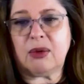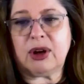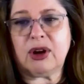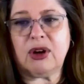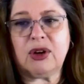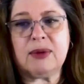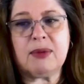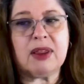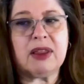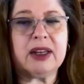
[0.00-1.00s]
A
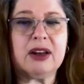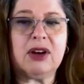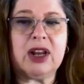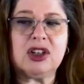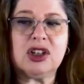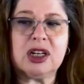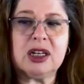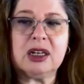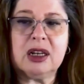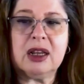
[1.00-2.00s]
recurring monthly
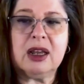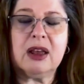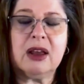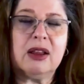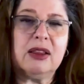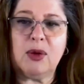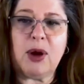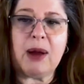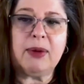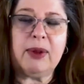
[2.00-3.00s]
donation,
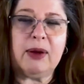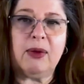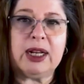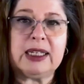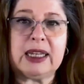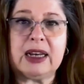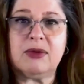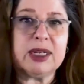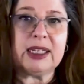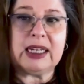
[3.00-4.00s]
you probably want to
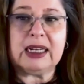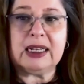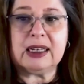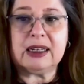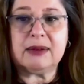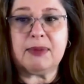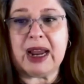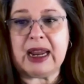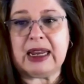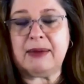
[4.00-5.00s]
send a receipt
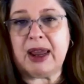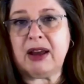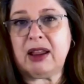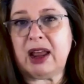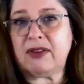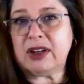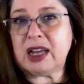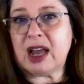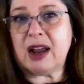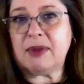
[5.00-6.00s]
by email
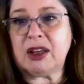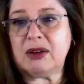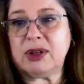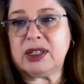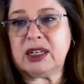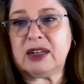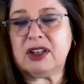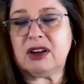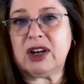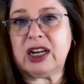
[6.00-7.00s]
every time that you
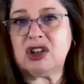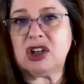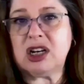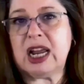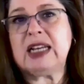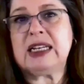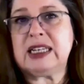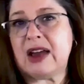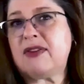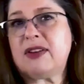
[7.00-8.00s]
receive a donation,
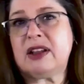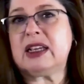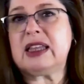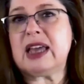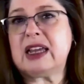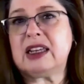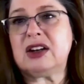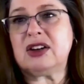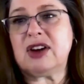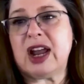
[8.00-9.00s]
and definitely that
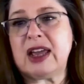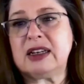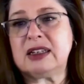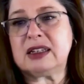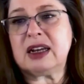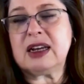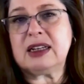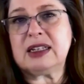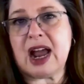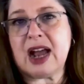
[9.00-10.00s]
year-end
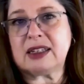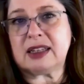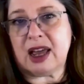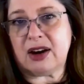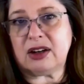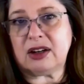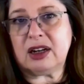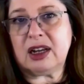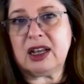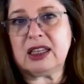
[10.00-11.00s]
tax
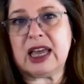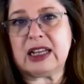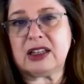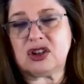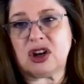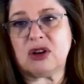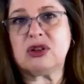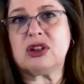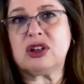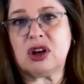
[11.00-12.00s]
letter that
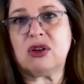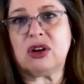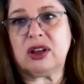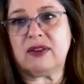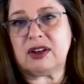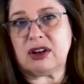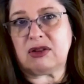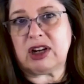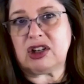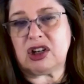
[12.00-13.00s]
shows the total of the
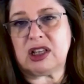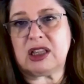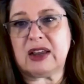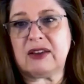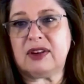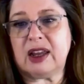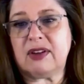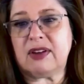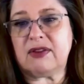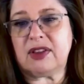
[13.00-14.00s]
donation that they've
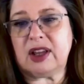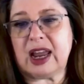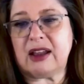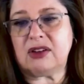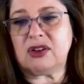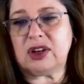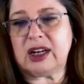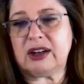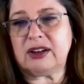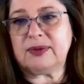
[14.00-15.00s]
given for the calendar
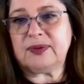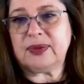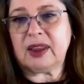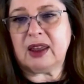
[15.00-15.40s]
year.